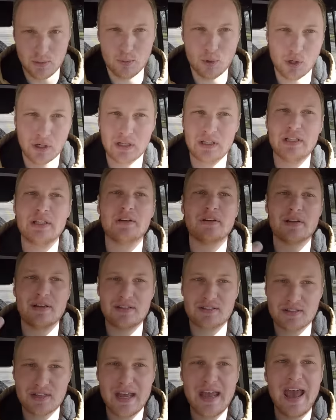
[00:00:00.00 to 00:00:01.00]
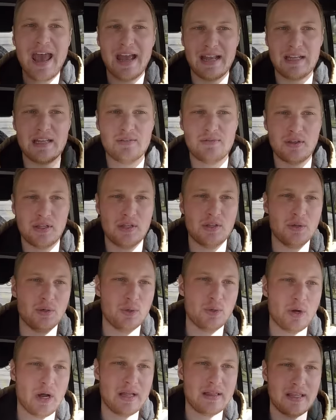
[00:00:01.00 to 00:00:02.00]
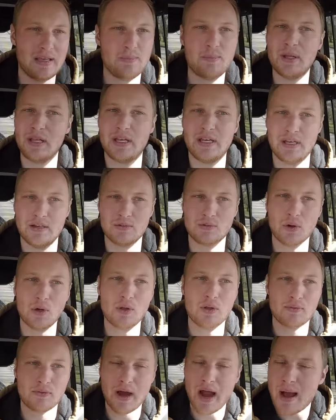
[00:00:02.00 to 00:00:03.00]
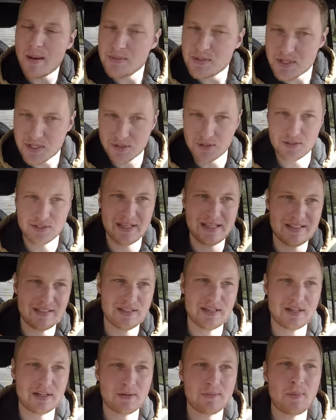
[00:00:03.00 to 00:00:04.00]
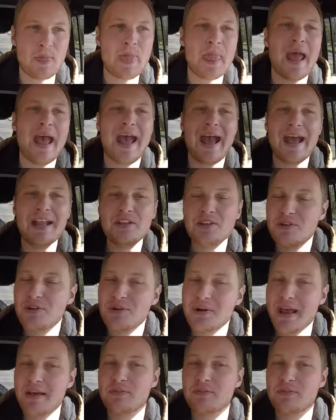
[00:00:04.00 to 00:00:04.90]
you more clearance and giving you the ability to roll over obstacles easier. And you don't